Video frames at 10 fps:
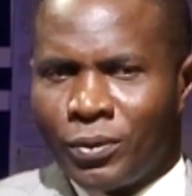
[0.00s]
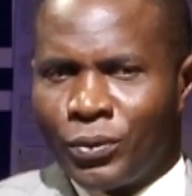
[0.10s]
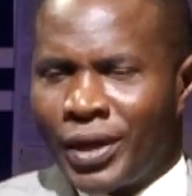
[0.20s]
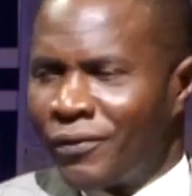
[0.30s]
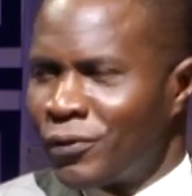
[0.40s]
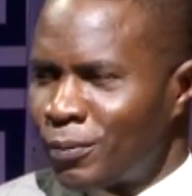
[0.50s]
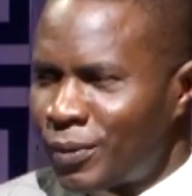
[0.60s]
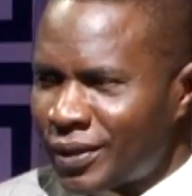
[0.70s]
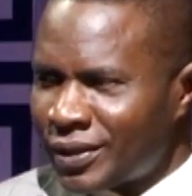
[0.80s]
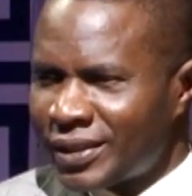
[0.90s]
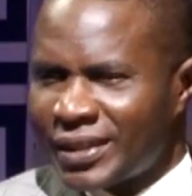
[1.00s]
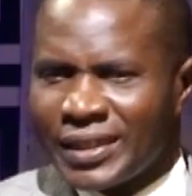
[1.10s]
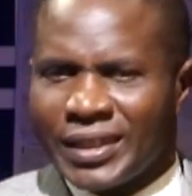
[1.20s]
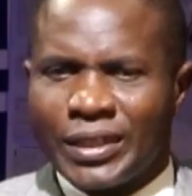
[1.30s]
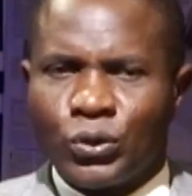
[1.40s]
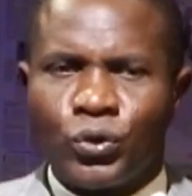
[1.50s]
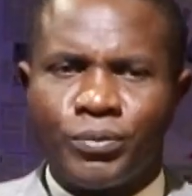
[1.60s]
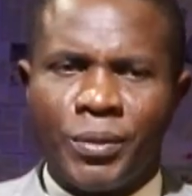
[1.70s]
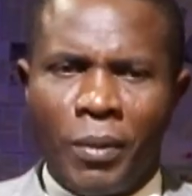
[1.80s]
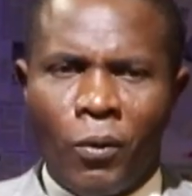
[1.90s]
have you been? She said, they
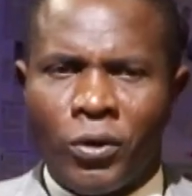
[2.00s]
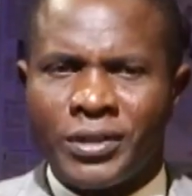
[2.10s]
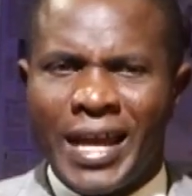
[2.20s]
told me about one